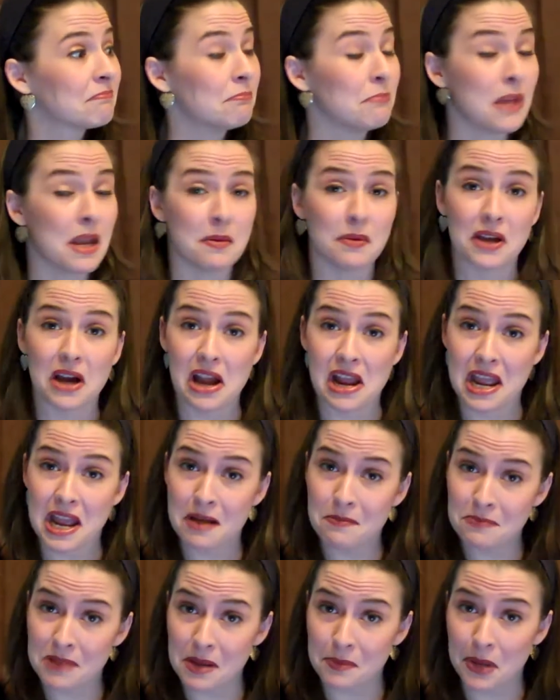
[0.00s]
Maybe I
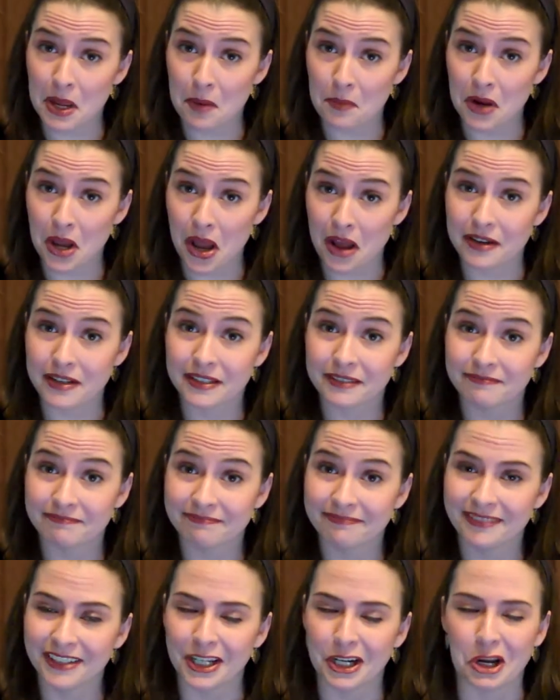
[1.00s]
am, maybe I'm not.
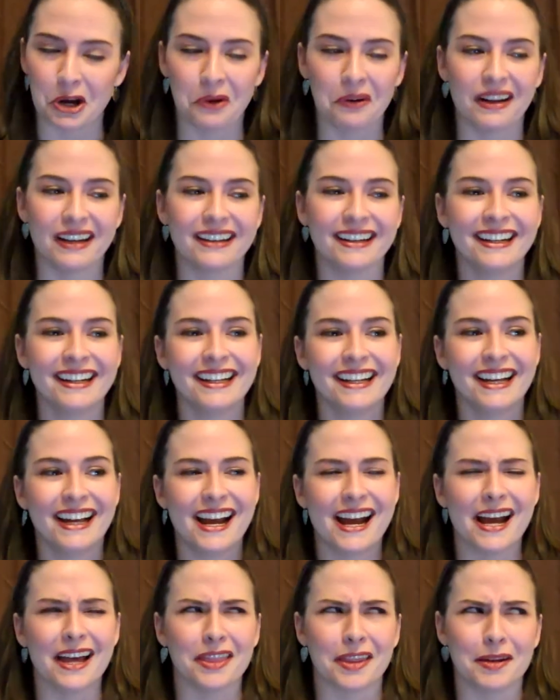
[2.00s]
You know, and
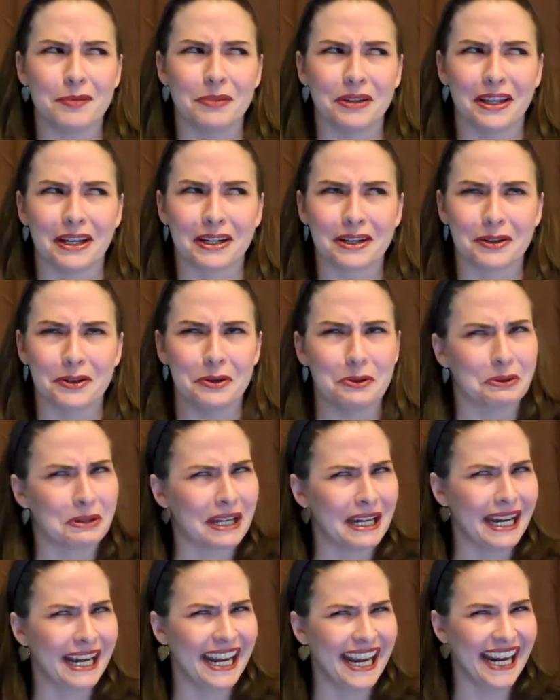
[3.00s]
they'd be like,
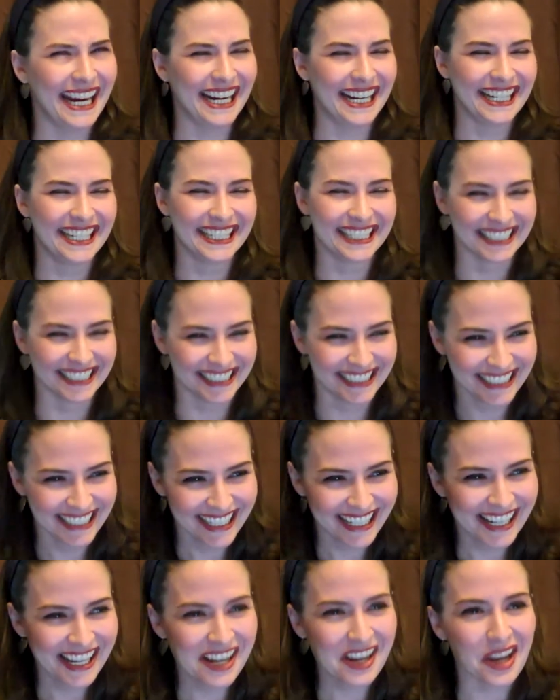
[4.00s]
okay.
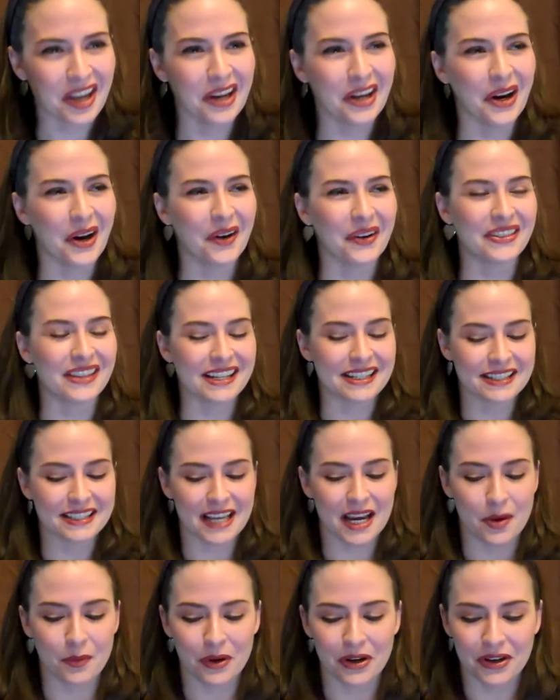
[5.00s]
You know, and they'd
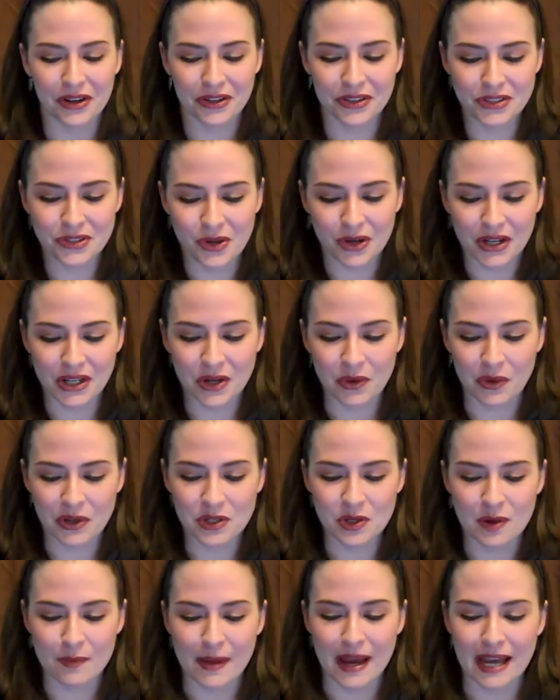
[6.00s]
say, well, so are you
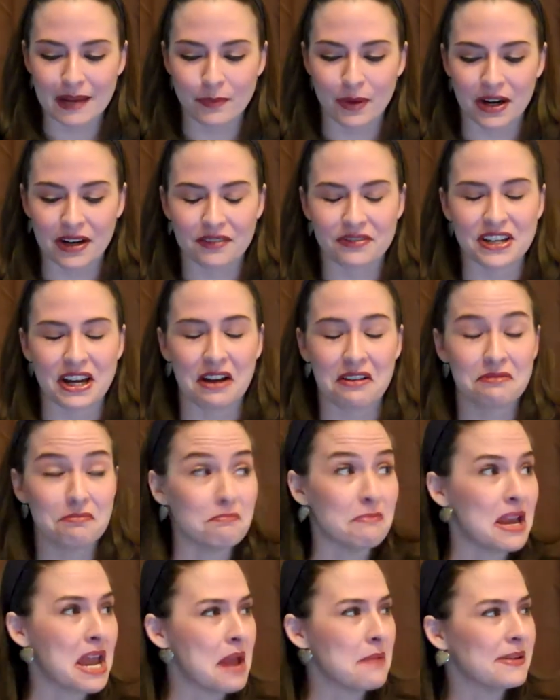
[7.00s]
going to a bad part of town?
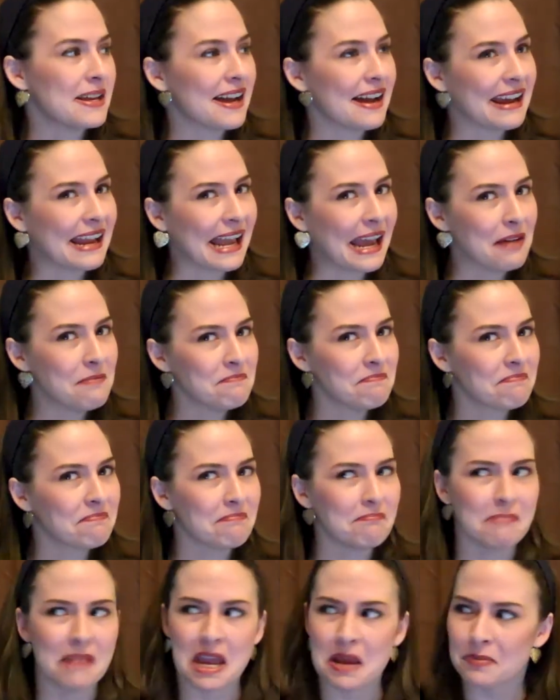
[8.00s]
Maybe I am,
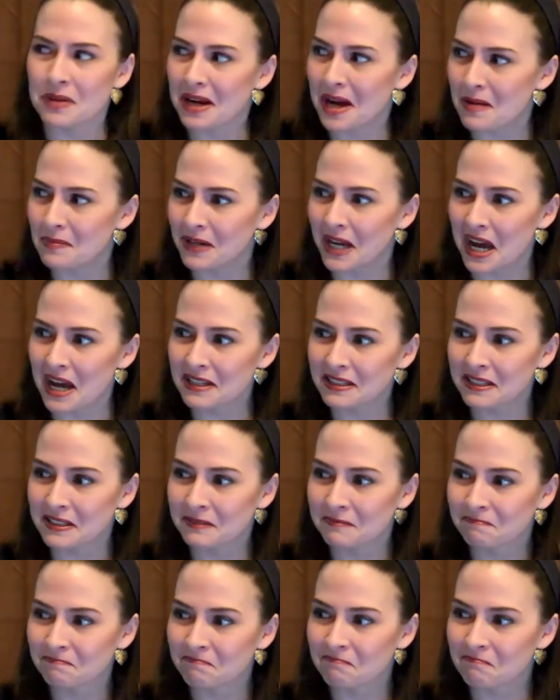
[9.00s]
maybe I'm not.